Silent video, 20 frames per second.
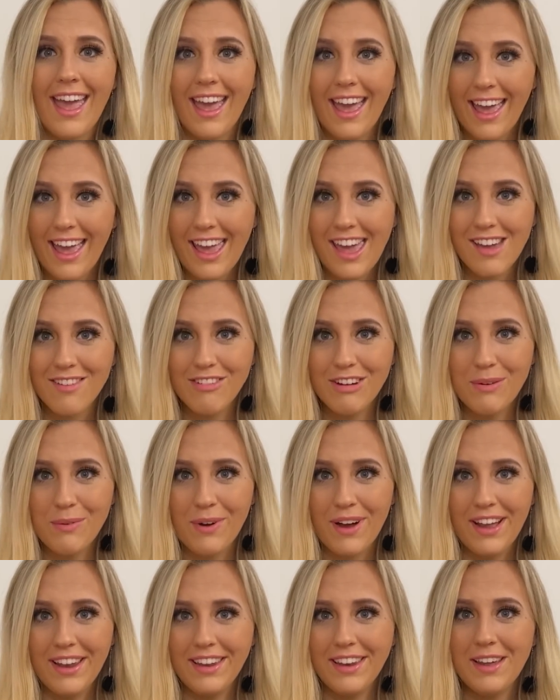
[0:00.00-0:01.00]
Hey
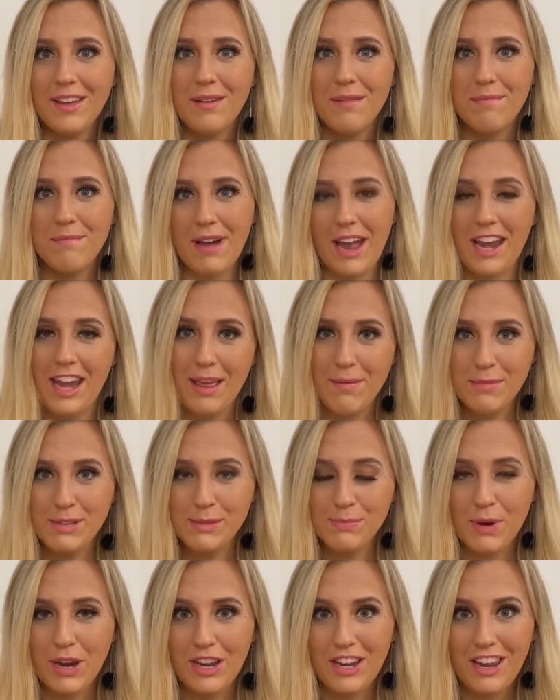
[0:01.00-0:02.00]
everyone, my name
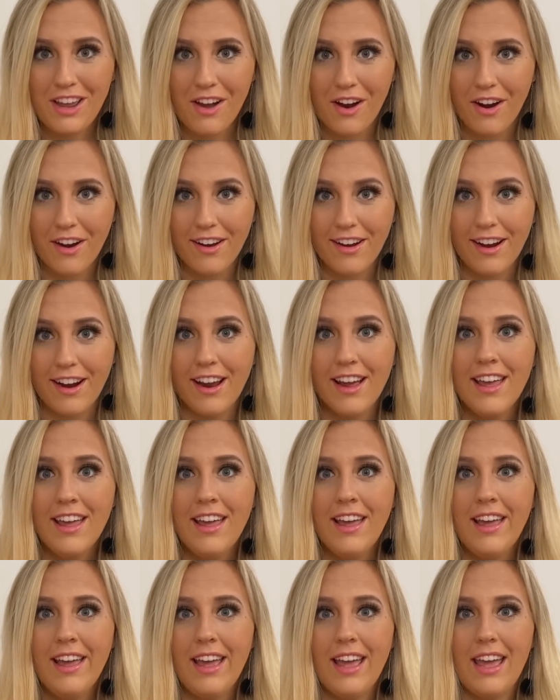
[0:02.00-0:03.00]
is Brandy Carter
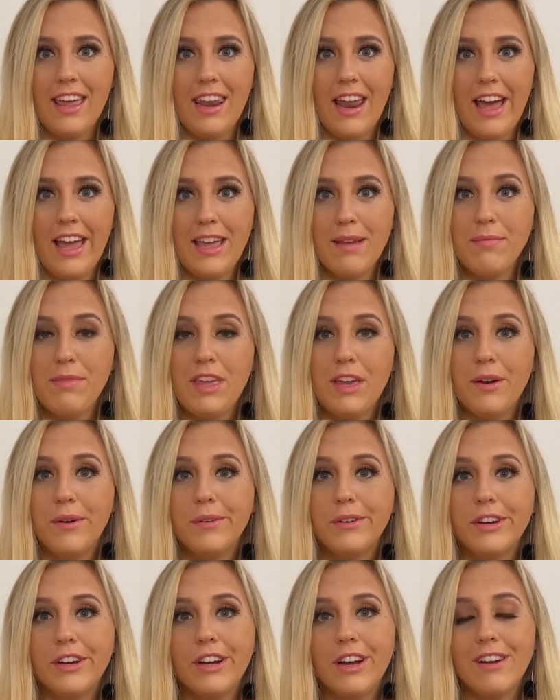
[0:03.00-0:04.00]
and I am the
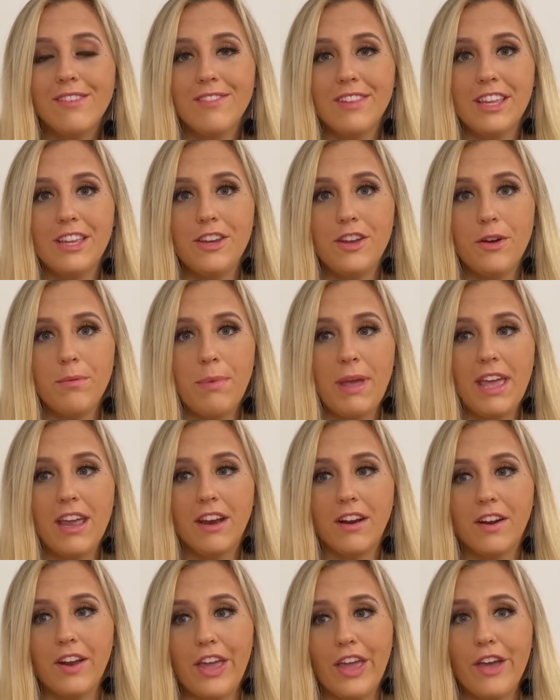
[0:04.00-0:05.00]
owner of Lindough
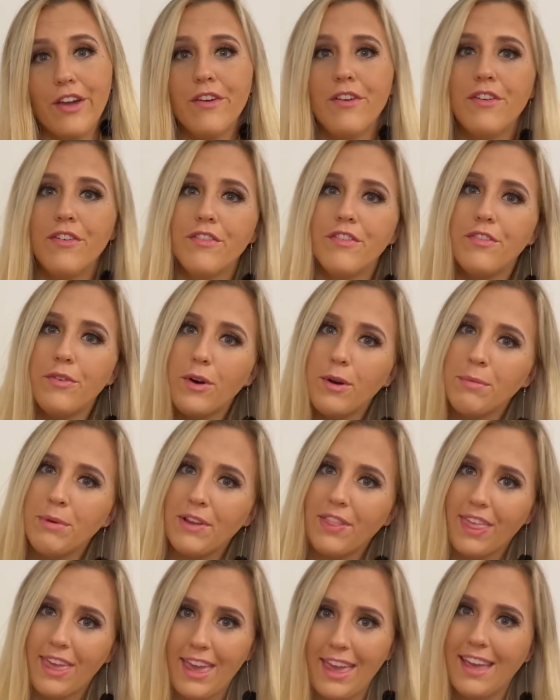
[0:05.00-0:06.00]
Bakery,
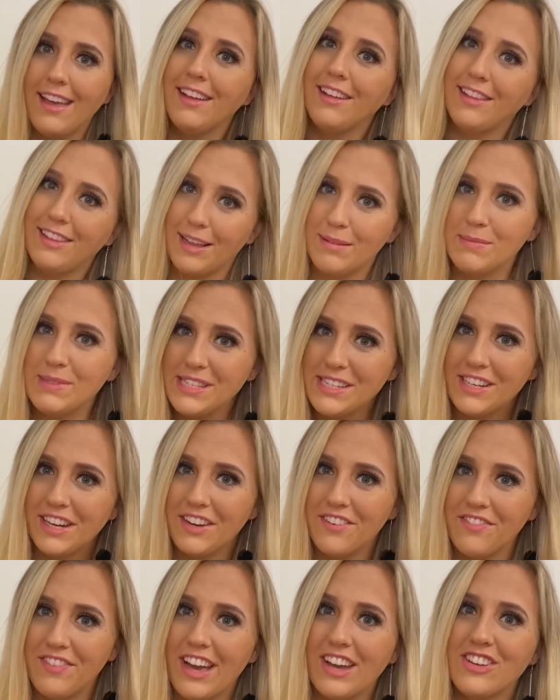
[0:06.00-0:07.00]
formerly Clemson
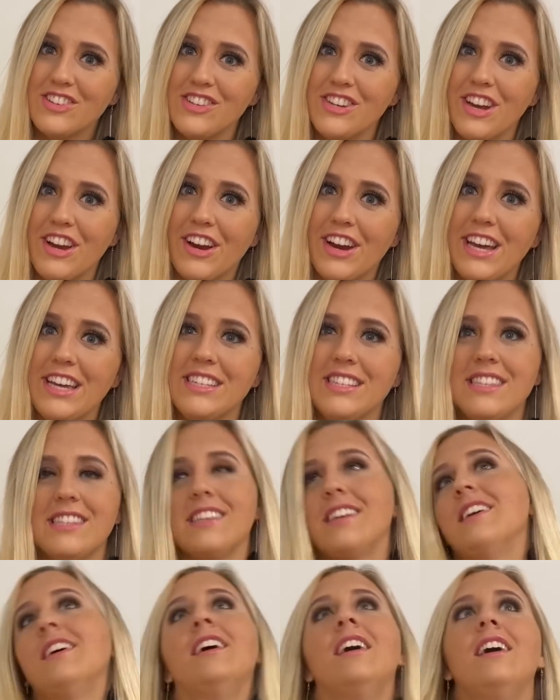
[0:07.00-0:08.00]
Confectionaries.
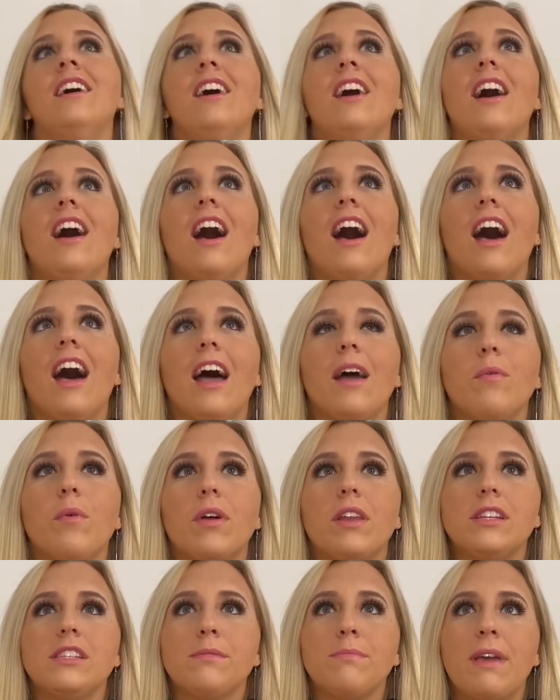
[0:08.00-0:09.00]
I
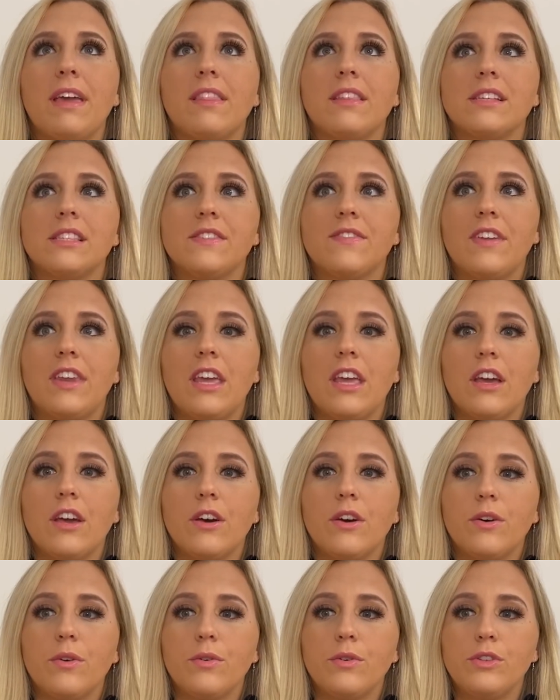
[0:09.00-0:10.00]
wanted to make this
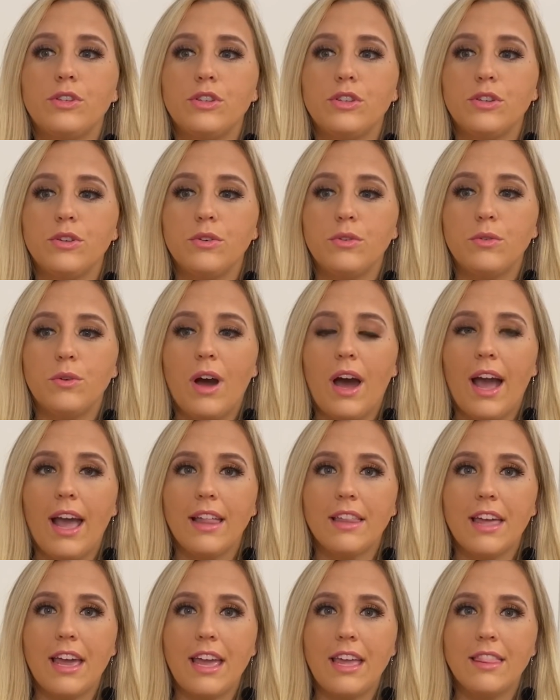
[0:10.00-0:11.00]
video to
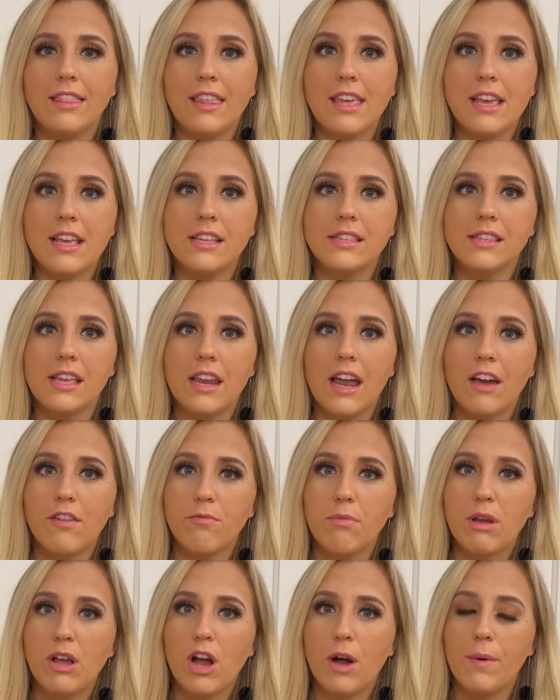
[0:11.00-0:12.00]
highlight things that
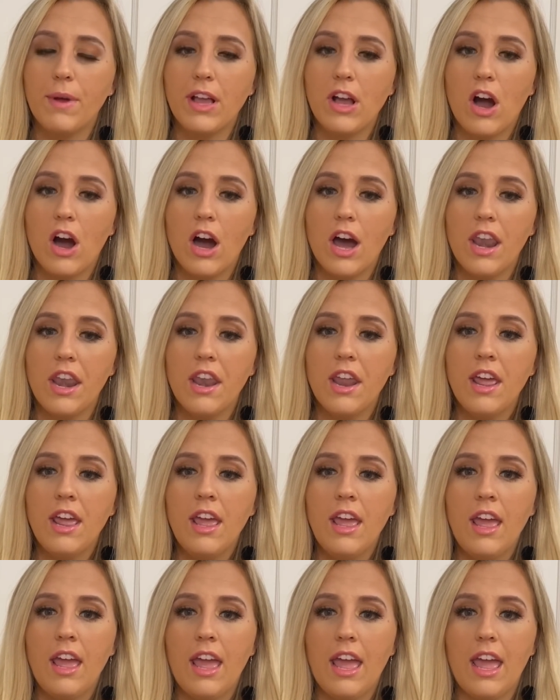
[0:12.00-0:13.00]
have been going on,
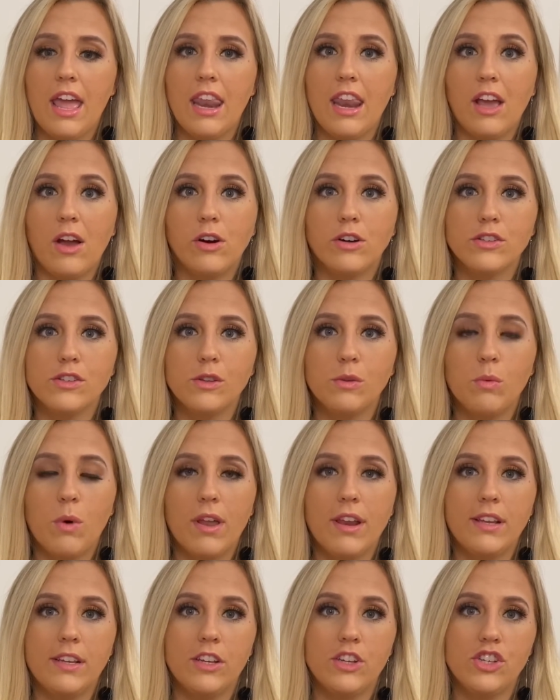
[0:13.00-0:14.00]
and I also
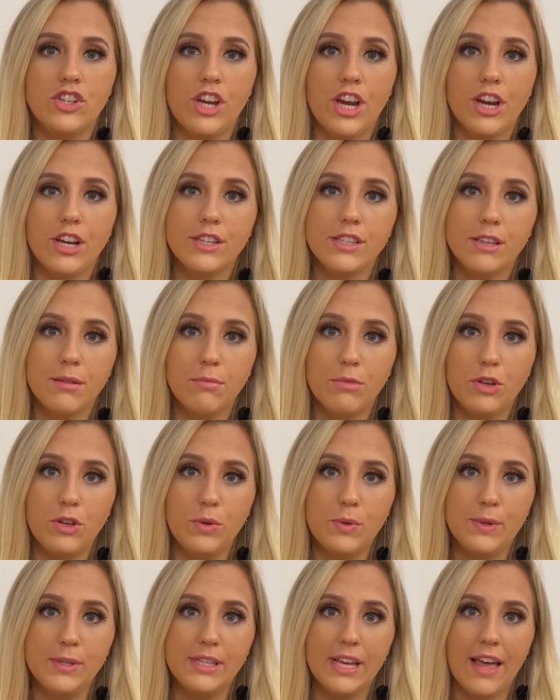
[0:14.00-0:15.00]
wanted to share some
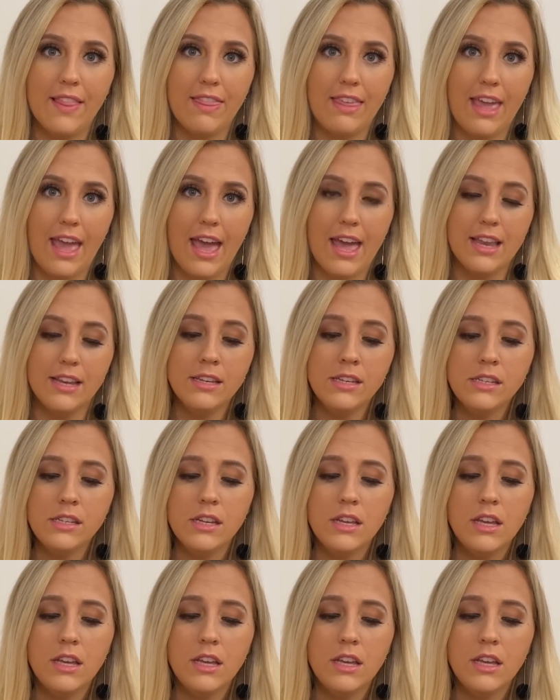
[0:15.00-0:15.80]
news at the end.